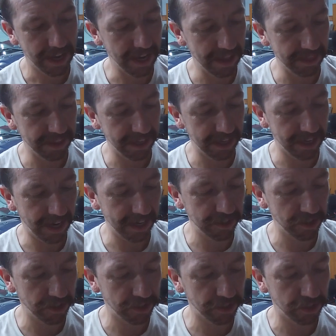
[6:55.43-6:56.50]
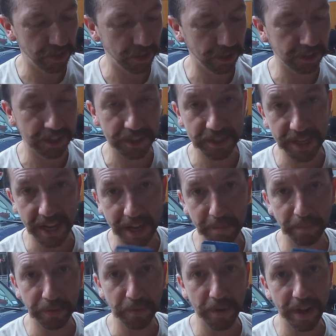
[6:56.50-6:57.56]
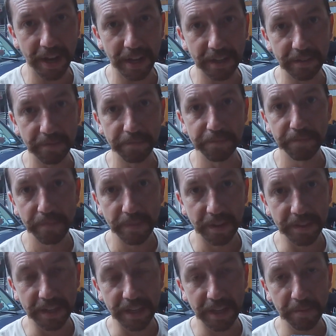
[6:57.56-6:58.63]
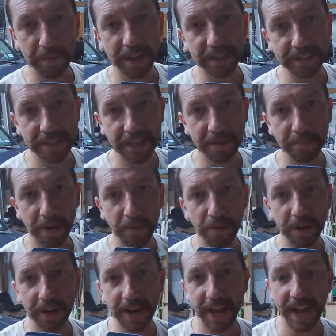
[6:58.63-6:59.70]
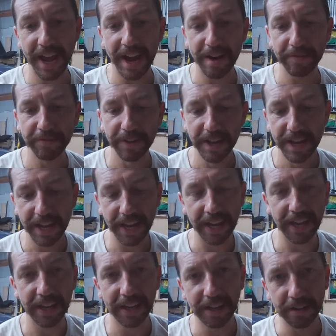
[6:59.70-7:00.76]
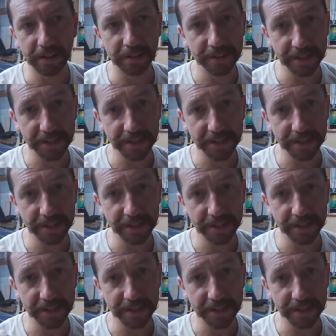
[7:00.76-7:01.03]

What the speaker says: And then I just took the same thread, the M18 by 1.5, and